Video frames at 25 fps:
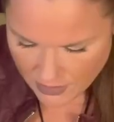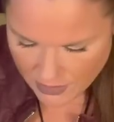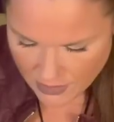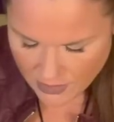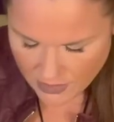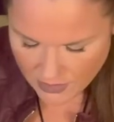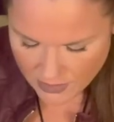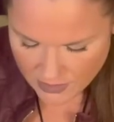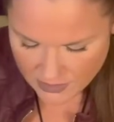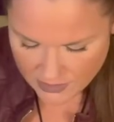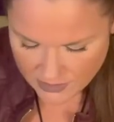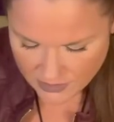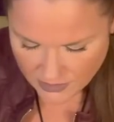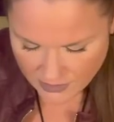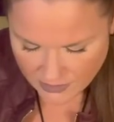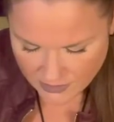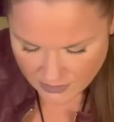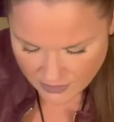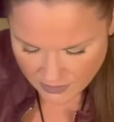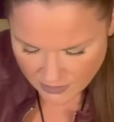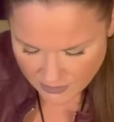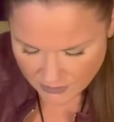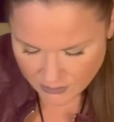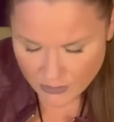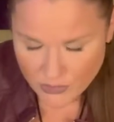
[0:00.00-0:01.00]
And I say
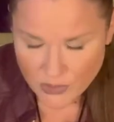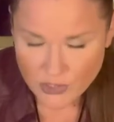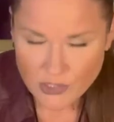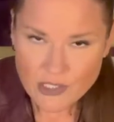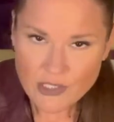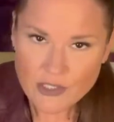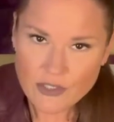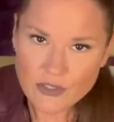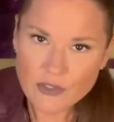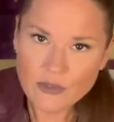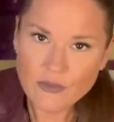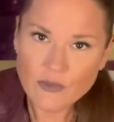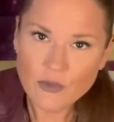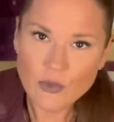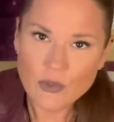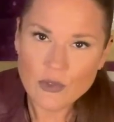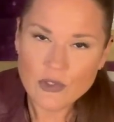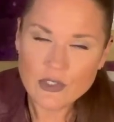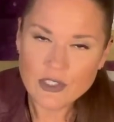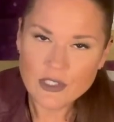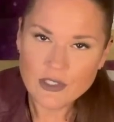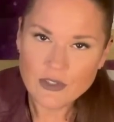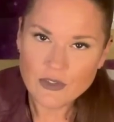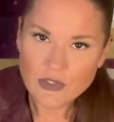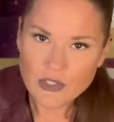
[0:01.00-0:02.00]
that, but of
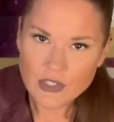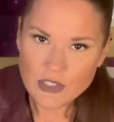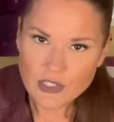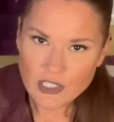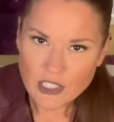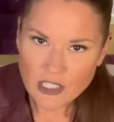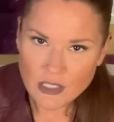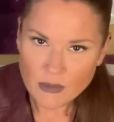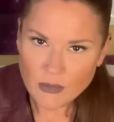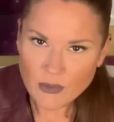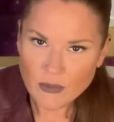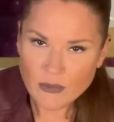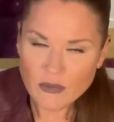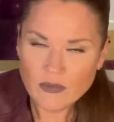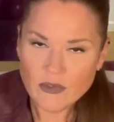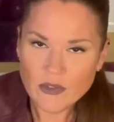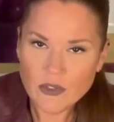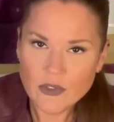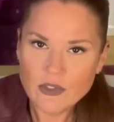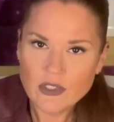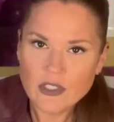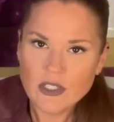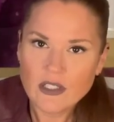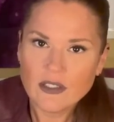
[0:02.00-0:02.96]
course, energies can be reversed,